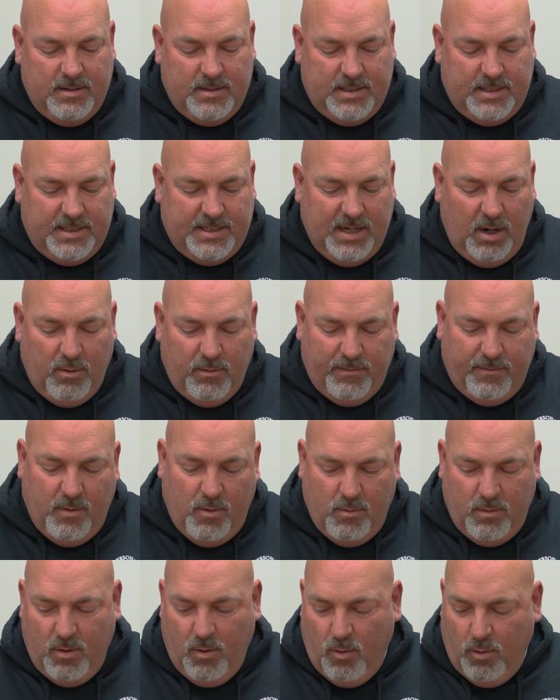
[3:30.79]
cell
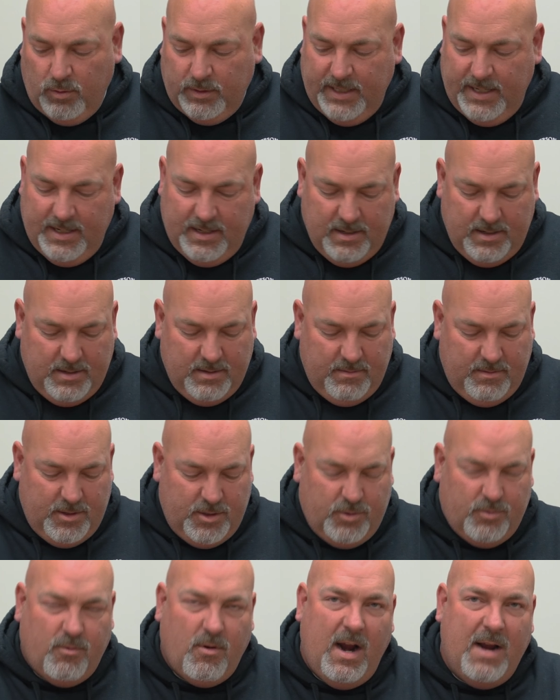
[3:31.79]
phone holding
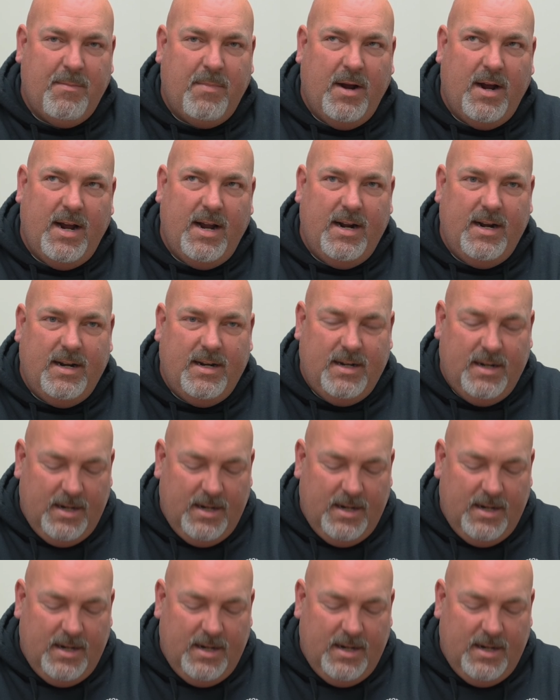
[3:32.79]
tripod.